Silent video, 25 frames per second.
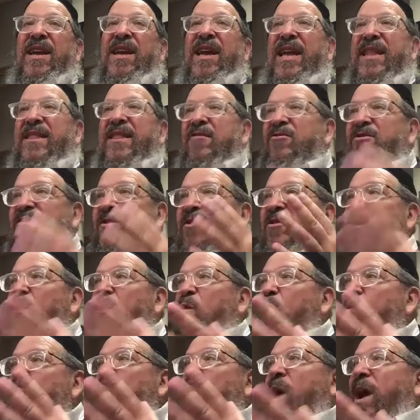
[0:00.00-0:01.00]
and there's no
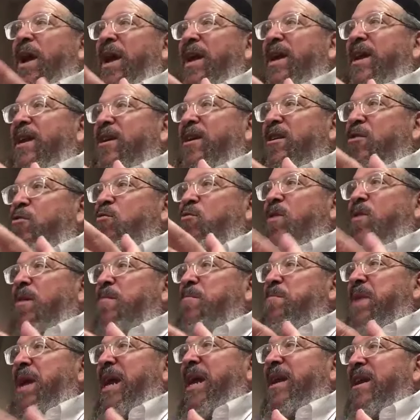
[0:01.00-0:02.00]
way you
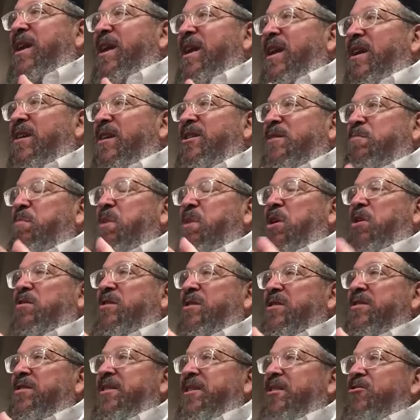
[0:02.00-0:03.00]
can make a smart
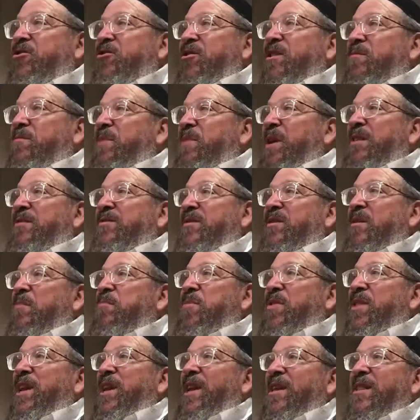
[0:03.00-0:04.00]
decision about
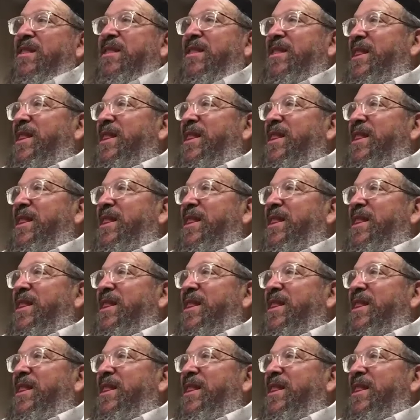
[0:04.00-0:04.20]
something